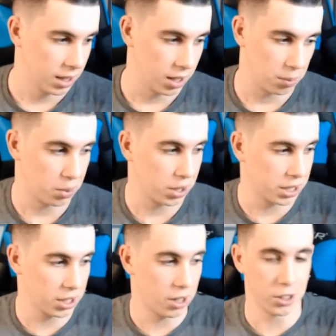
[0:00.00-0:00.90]
they're putting
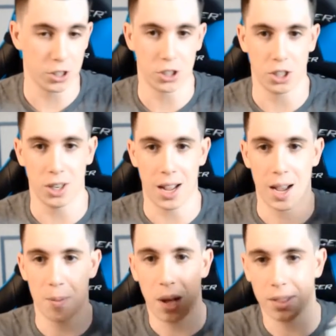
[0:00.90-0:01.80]
another shirt.
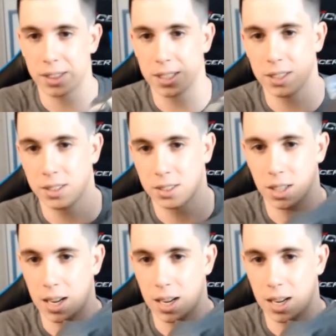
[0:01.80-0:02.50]
I bought these.